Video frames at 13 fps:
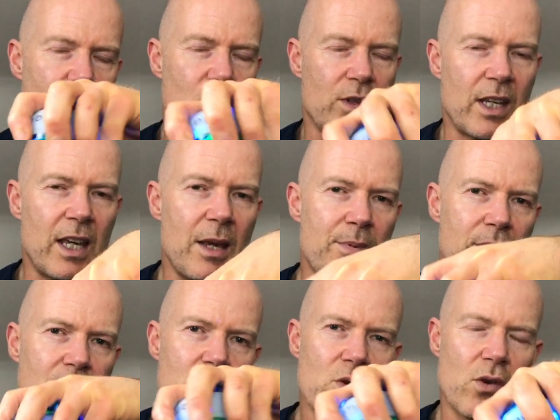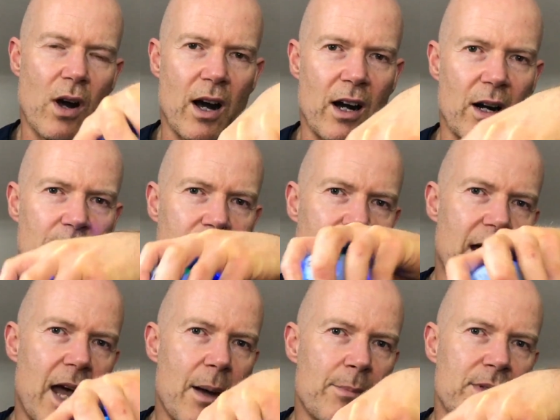You keep your arm
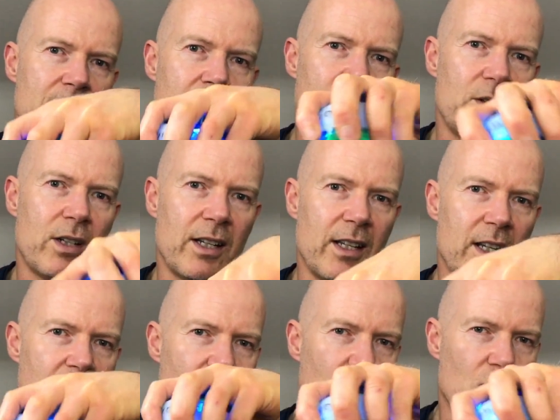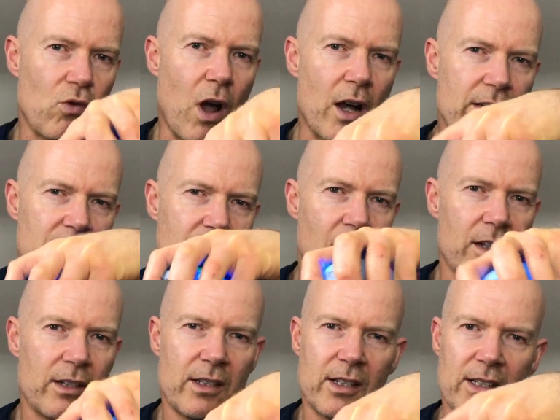absolutely rock
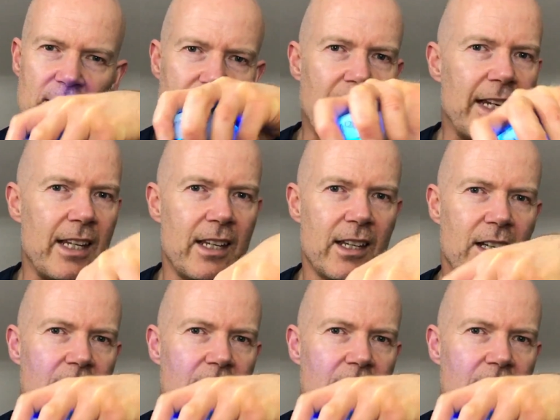solid steady.